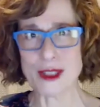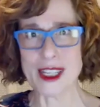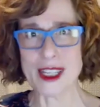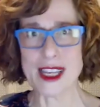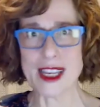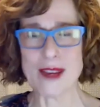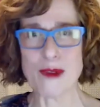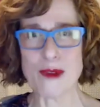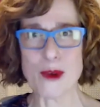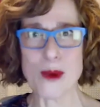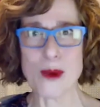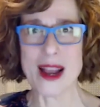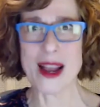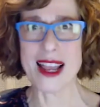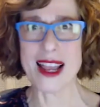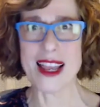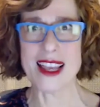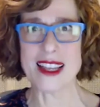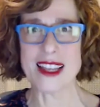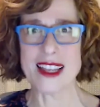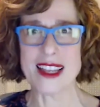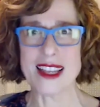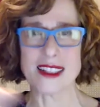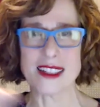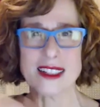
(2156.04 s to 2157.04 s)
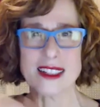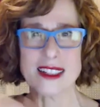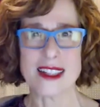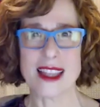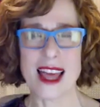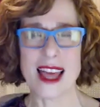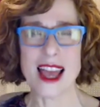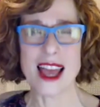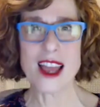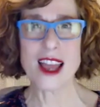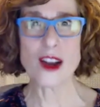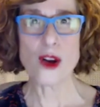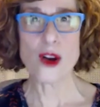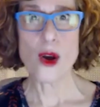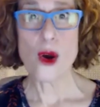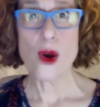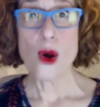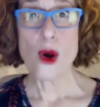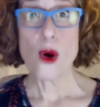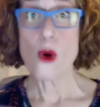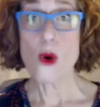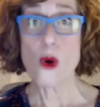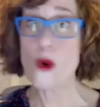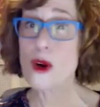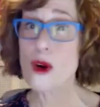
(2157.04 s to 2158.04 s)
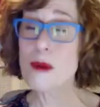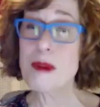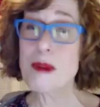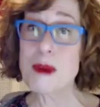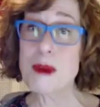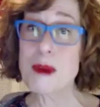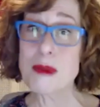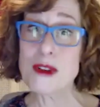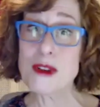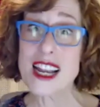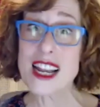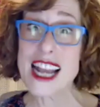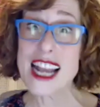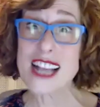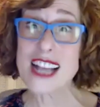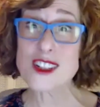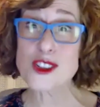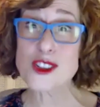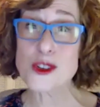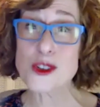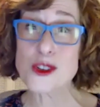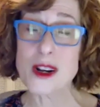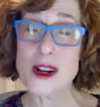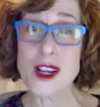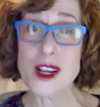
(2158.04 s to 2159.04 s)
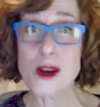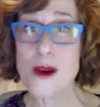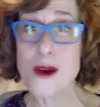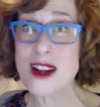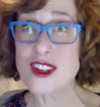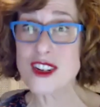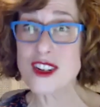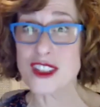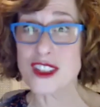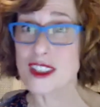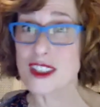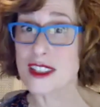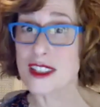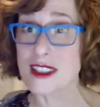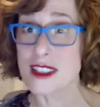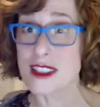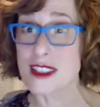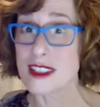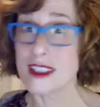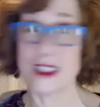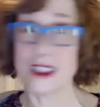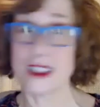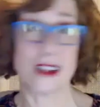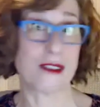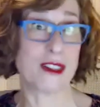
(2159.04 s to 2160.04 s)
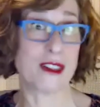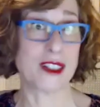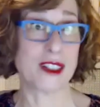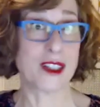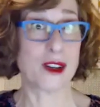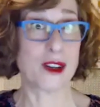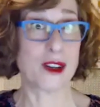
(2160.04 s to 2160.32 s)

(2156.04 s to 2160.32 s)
give away hints to that. Or people could ask 20 questions. Is it a